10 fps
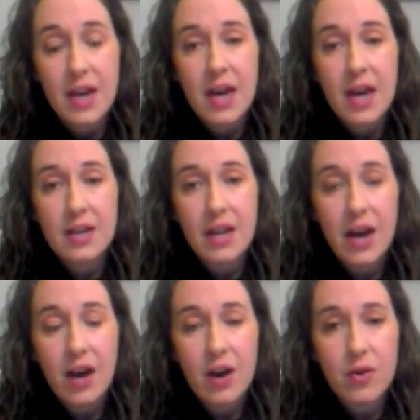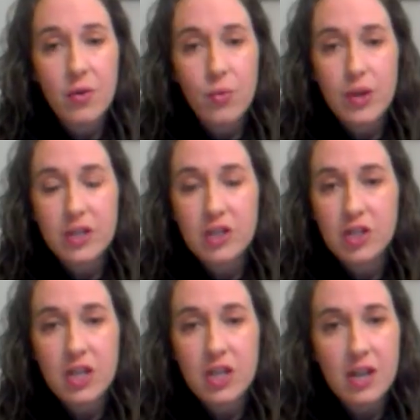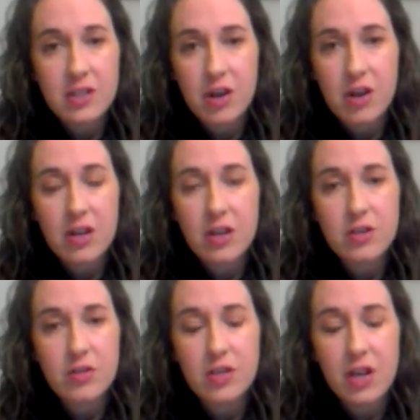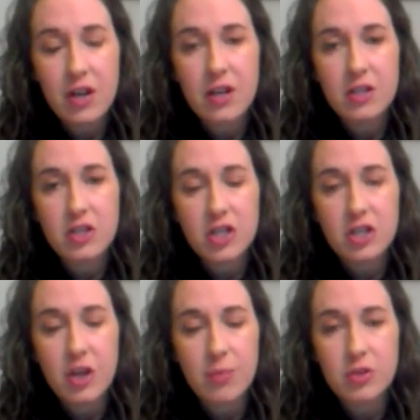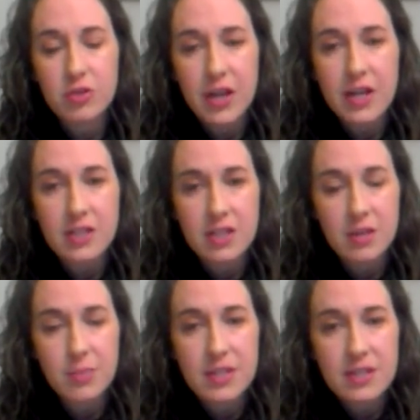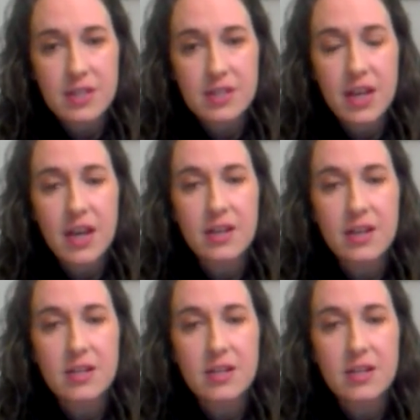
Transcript: and how when she got started in doTERRA, she jumped straight into the business end.